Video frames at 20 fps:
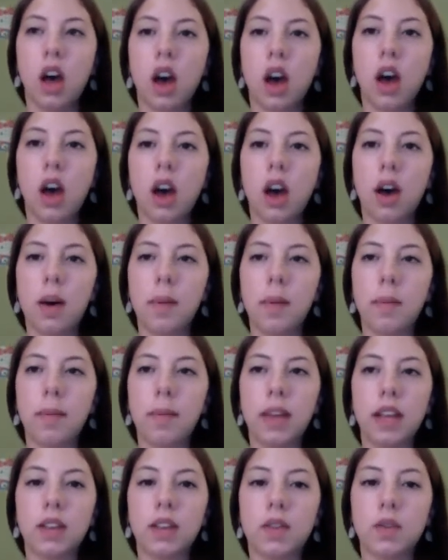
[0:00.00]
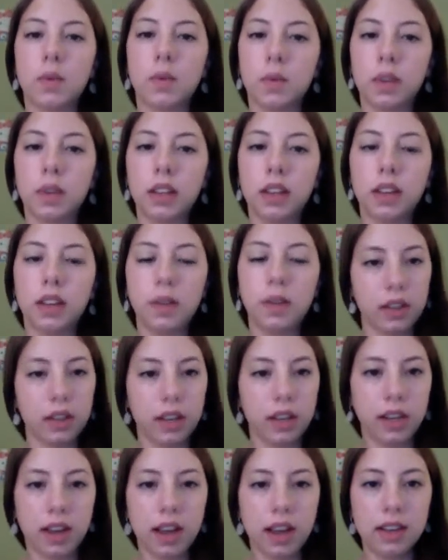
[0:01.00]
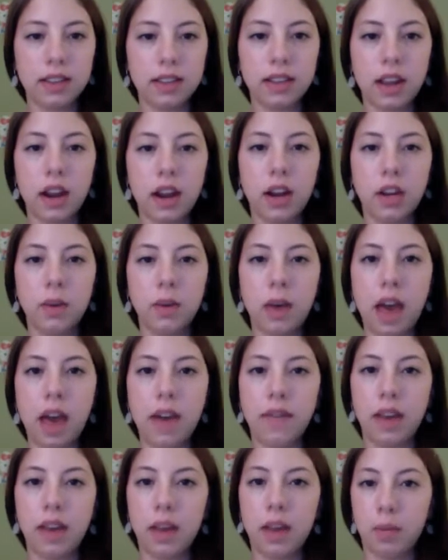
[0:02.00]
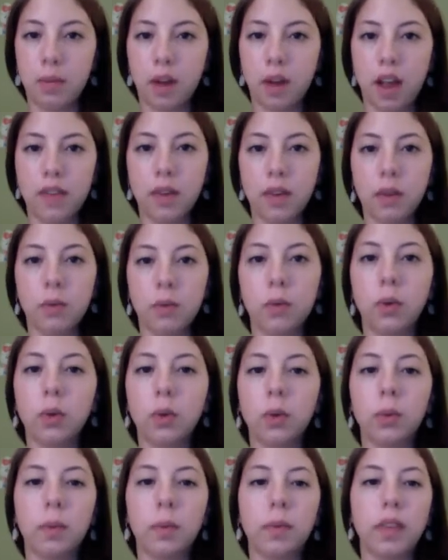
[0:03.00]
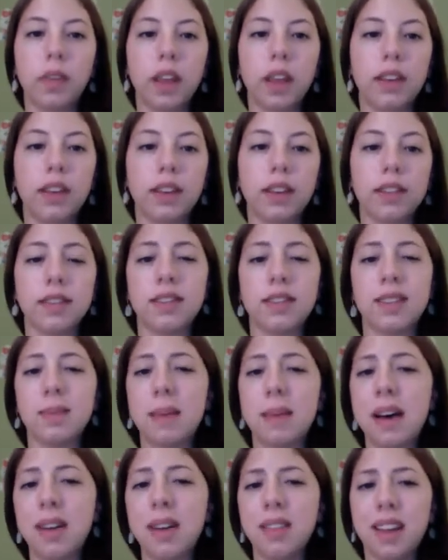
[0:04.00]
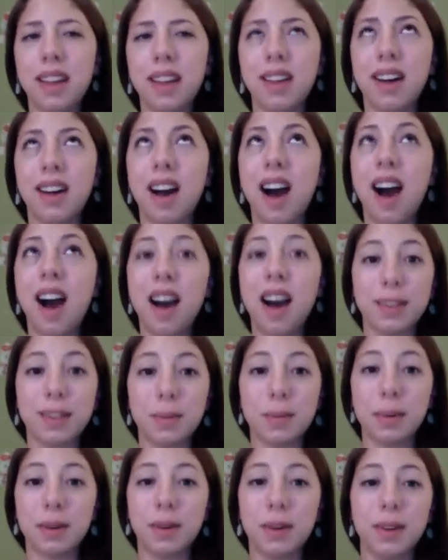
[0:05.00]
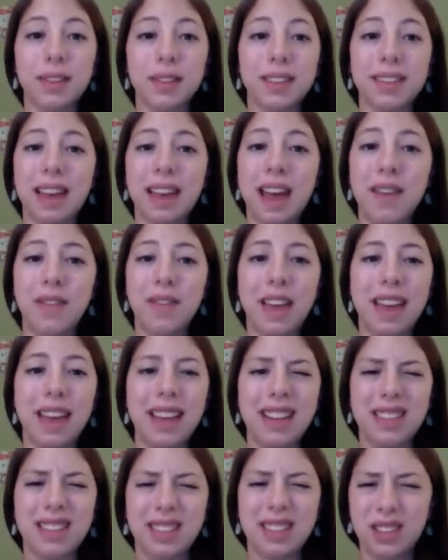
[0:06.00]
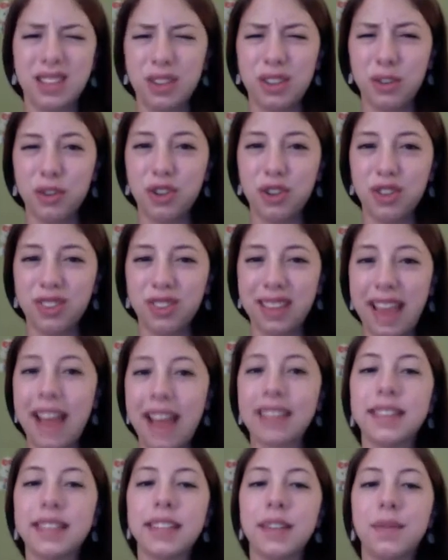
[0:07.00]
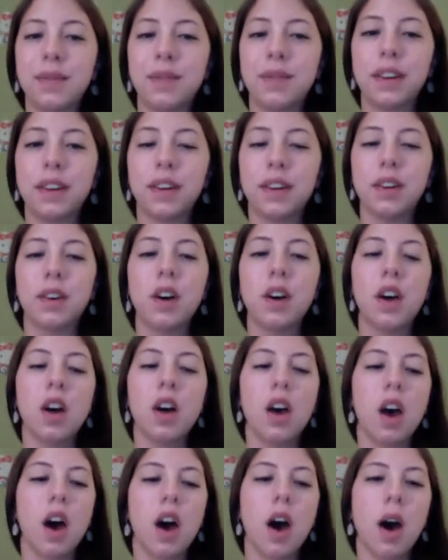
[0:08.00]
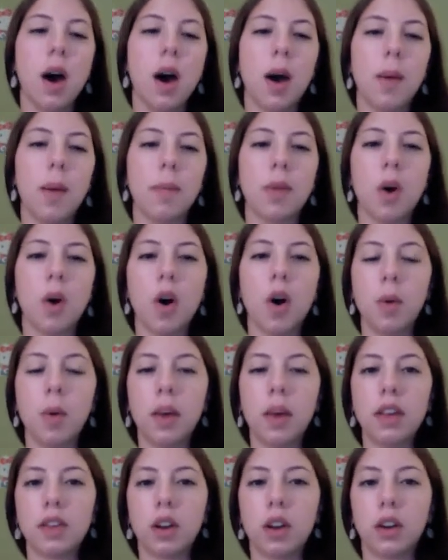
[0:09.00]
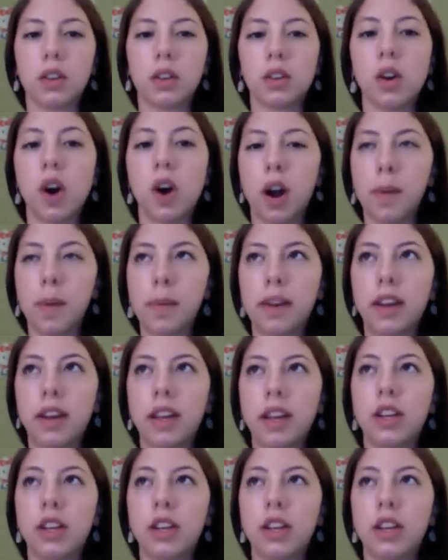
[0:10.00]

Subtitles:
It's really, really nice there. You have a private room. It doesn't smell like a hospital. It doesn't have that institutional nasty feel. The hallways are carpeted.